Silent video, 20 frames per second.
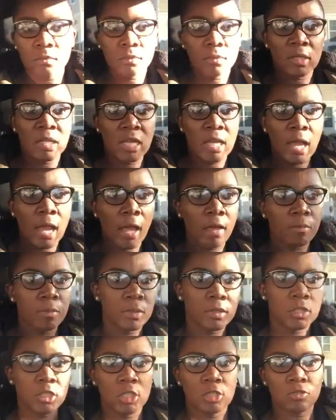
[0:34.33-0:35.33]
Yeah, I've
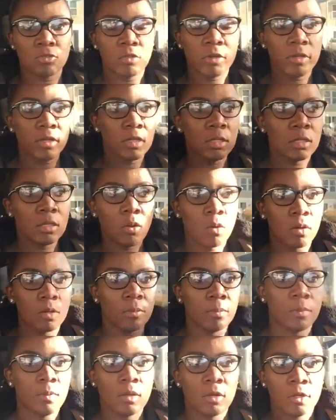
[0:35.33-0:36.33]
been just running
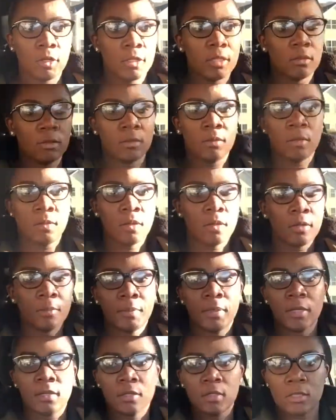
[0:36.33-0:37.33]
on a
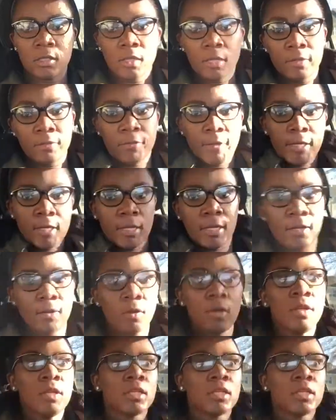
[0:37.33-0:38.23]
mother's love right now.